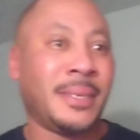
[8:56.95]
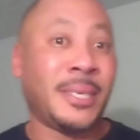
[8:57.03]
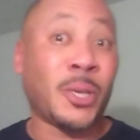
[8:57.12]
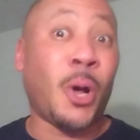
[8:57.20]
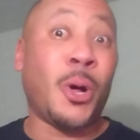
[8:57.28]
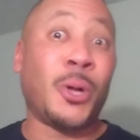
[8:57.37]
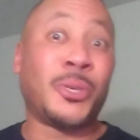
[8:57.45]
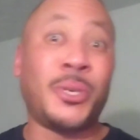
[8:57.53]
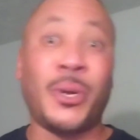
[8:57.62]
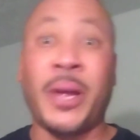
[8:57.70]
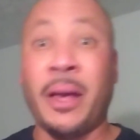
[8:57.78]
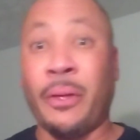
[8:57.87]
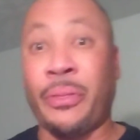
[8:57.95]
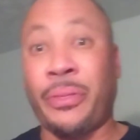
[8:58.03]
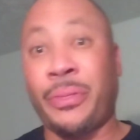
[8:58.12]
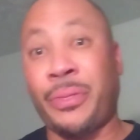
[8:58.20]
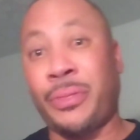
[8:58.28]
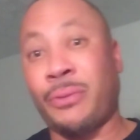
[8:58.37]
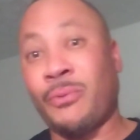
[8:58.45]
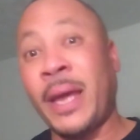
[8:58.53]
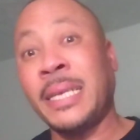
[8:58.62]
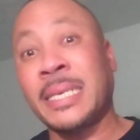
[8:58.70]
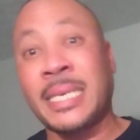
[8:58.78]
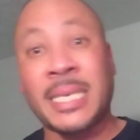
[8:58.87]
It's all to your health,
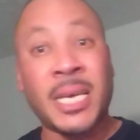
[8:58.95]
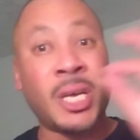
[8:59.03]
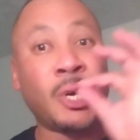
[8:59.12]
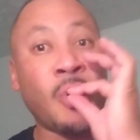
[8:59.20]
right?